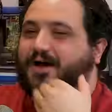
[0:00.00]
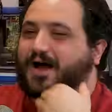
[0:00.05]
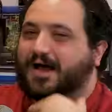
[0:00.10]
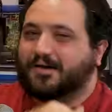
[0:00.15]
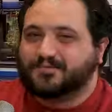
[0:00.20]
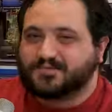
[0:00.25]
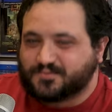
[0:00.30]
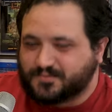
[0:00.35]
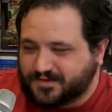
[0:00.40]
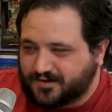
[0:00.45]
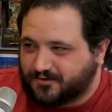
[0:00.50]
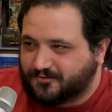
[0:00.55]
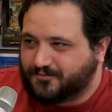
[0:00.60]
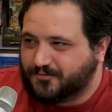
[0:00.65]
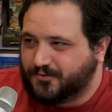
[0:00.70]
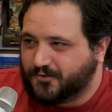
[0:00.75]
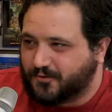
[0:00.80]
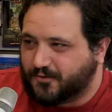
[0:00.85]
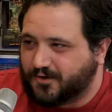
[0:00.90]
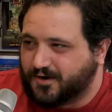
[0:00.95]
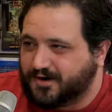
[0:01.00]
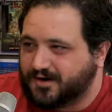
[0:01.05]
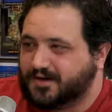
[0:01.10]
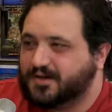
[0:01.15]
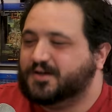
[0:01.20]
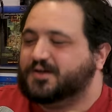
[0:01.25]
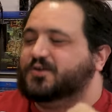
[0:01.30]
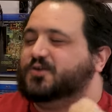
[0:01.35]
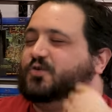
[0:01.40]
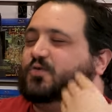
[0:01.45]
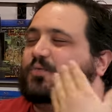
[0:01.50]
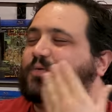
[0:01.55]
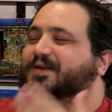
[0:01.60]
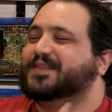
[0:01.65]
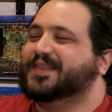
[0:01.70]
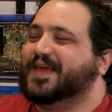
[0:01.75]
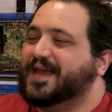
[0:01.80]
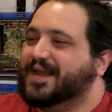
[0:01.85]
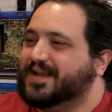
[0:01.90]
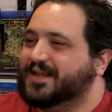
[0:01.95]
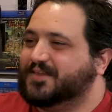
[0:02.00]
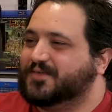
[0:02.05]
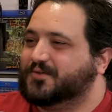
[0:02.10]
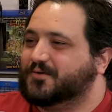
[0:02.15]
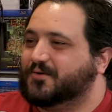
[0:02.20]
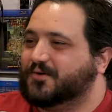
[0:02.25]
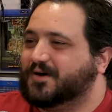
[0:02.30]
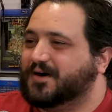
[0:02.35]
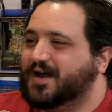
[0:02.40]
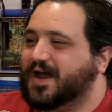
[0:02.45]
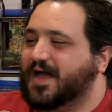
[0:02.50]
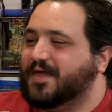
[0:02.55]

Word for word: No, I was real Thor. You were Lady Thor,